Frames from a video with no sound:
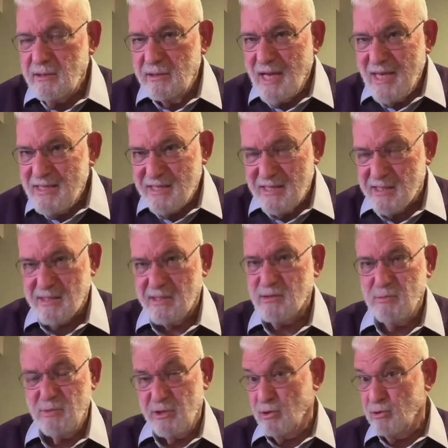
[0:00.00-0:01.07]
nonsense,
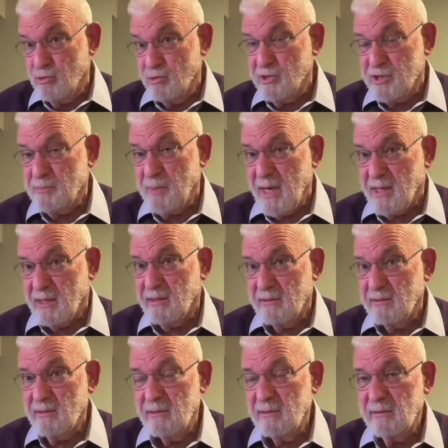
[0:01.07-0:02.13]
with all due respect.
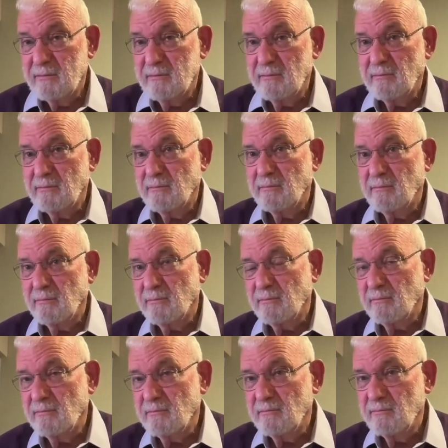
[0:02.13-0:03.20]
Again, I'm not disputing